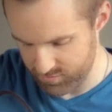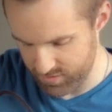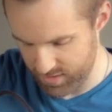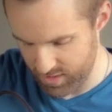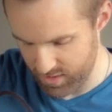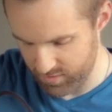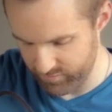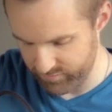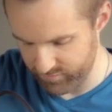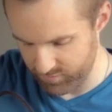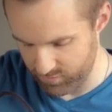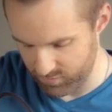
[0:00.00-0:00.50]

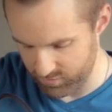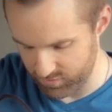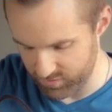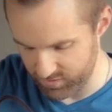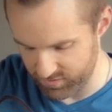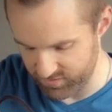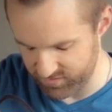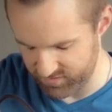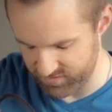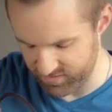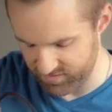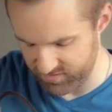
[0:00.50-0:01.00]
Now of
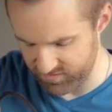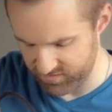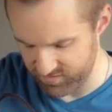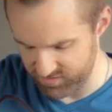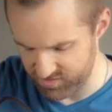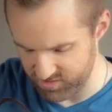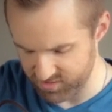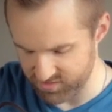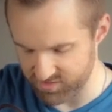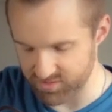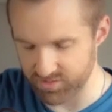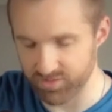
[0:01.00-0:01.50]
course this
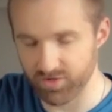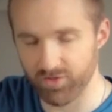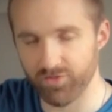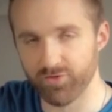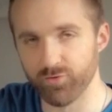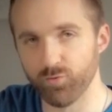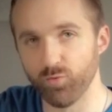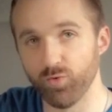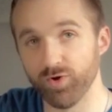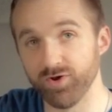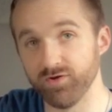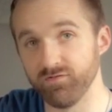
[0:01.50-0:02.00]
is just
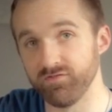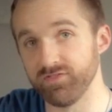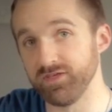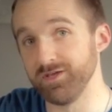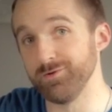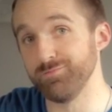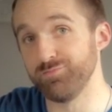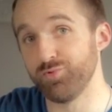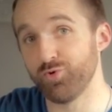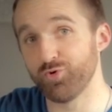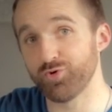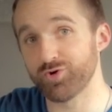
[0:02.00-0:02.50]
another one of the
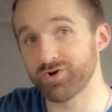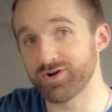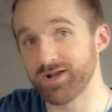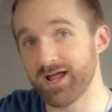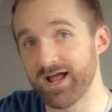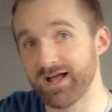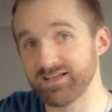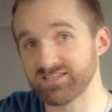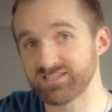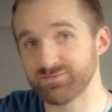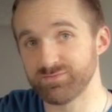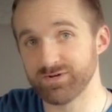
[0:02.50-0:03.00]
important
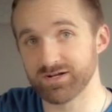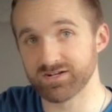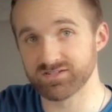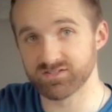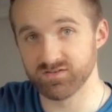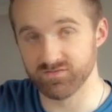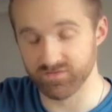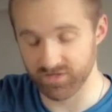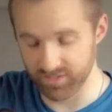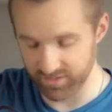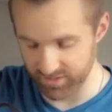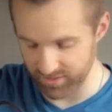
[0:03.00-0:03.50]
aspects
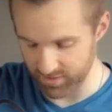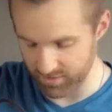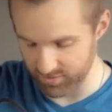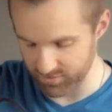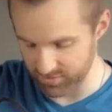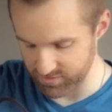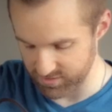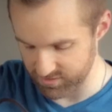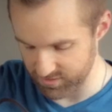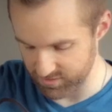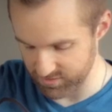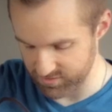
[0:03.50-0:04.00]
of getting a
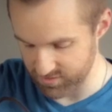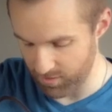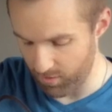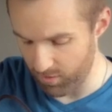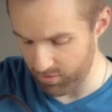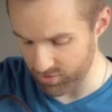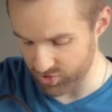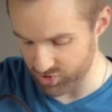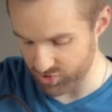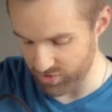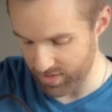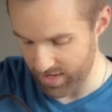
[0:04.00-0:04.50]
good
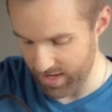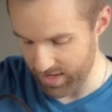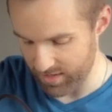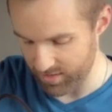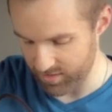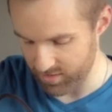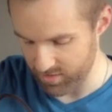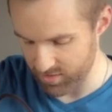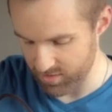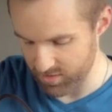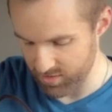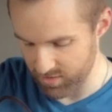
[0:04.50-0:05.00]
guitar track.
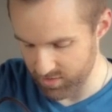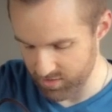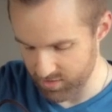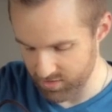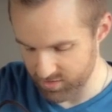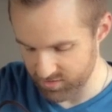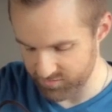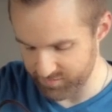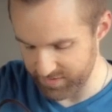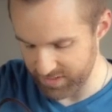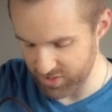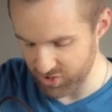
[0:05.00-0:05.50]

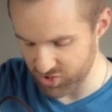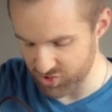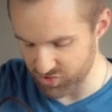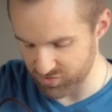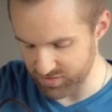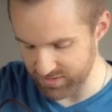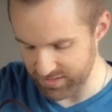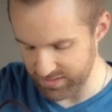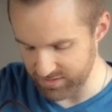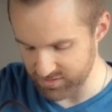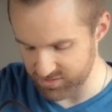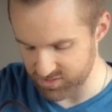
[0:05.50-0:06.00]
It's making sure
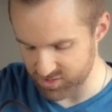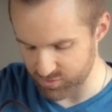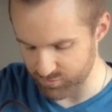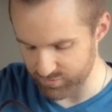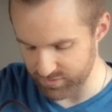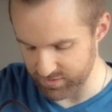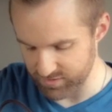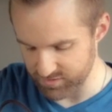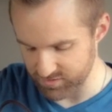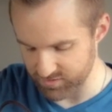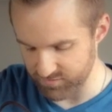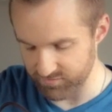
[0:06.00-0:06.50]
the
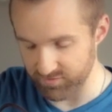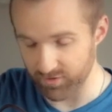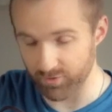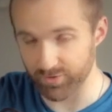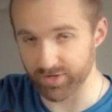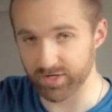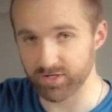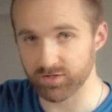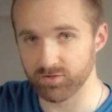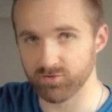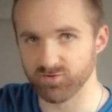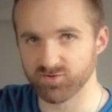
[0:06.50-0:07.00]
instrument is
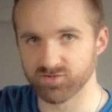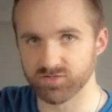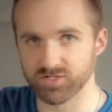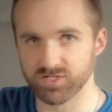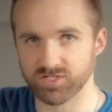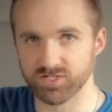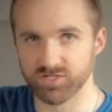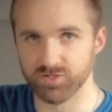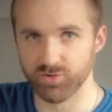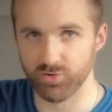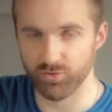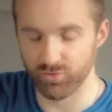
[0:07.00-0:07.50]
very closely
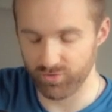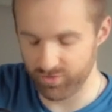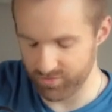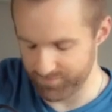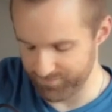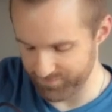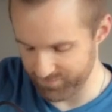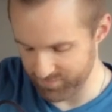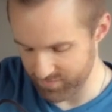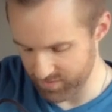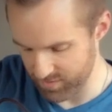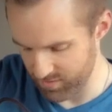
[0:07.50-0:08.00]
tuned.
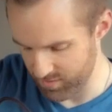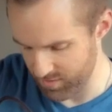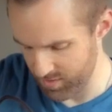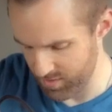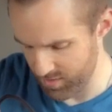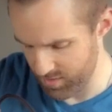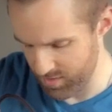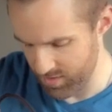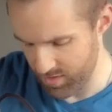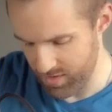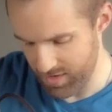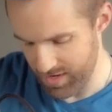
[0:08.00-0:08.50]

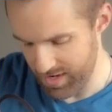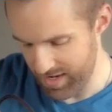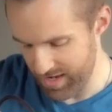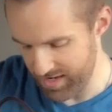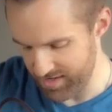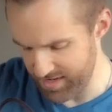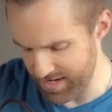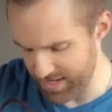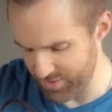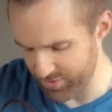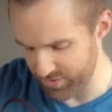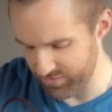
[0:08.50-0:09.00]

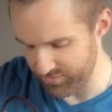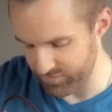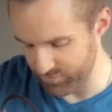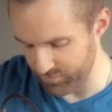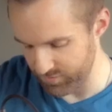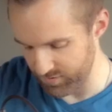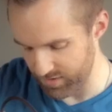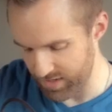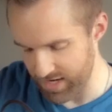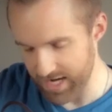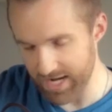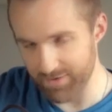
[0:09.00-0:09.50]
And I don't even
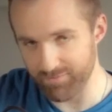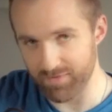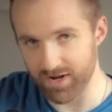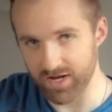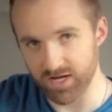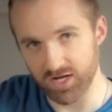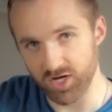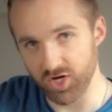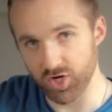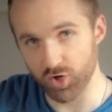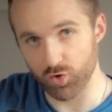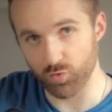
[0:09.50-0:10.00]
rely on my
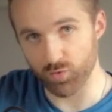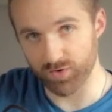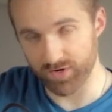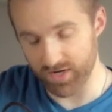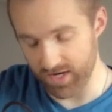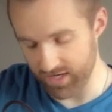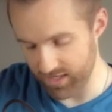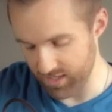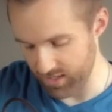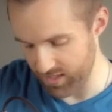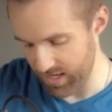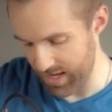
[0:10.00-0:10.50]
ear when
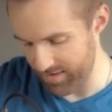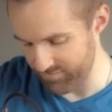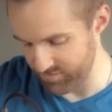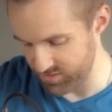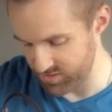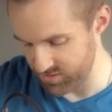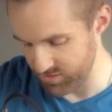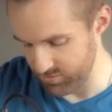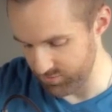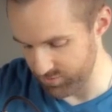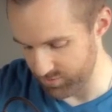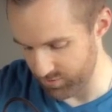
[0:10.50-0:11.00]
I can have
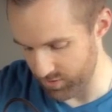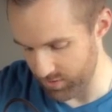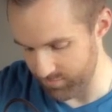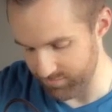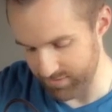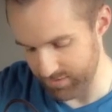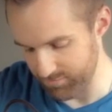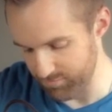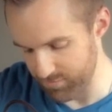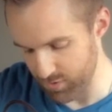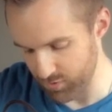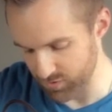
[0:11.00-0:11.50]
a tuner. I
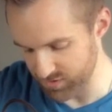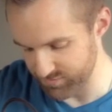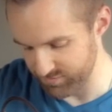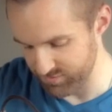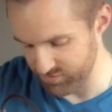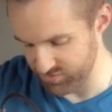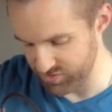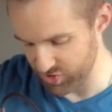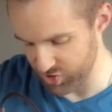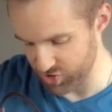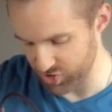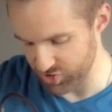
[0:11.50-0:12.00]
mean, most
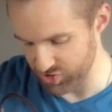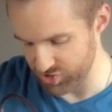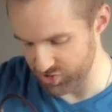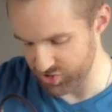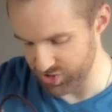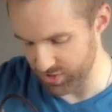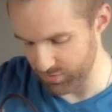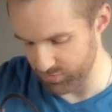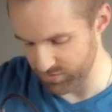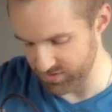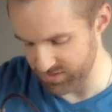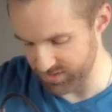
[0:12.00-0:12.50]
musicians
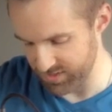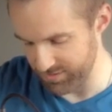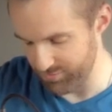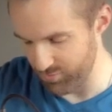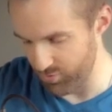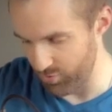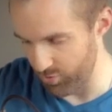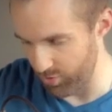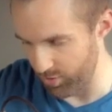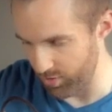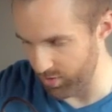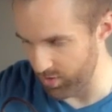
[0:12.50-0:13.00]
don't
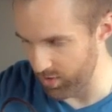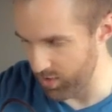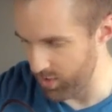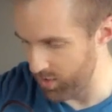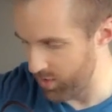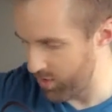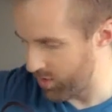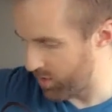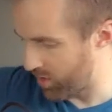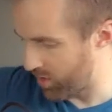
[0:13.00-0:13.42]
anymore.